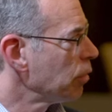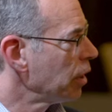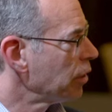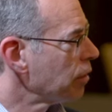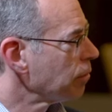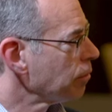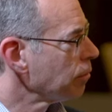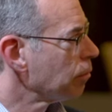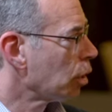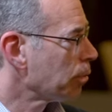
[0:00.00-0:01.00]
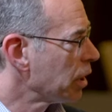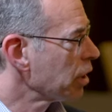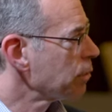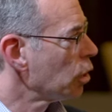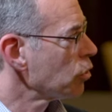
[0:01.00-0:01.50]
with burn pit
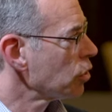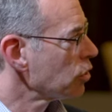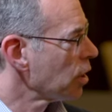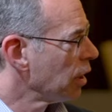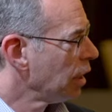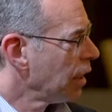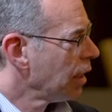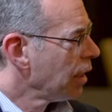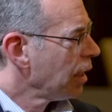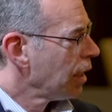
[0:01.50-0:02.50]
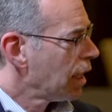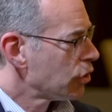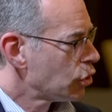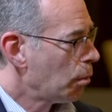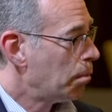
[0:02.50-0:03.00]
exposures. Yeah. And
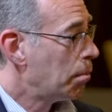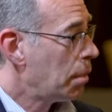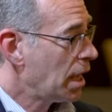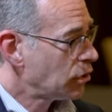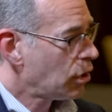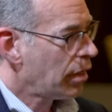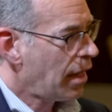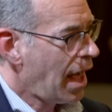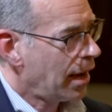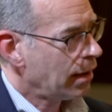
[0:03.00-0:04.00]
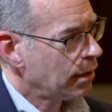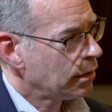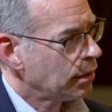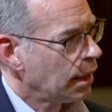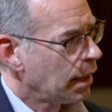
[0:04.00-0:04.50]
so based on that,
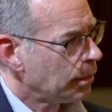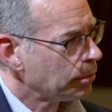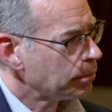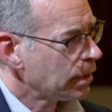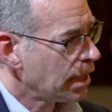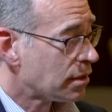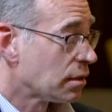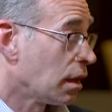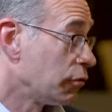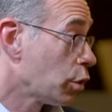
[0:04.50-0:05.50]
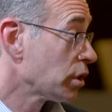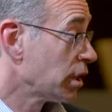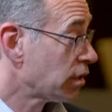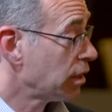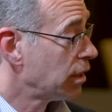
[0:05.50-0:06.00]
unfortunately
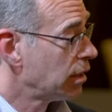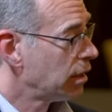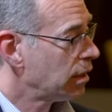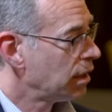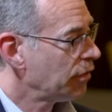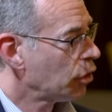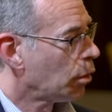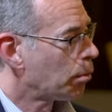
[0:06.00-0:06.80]
it's a difficult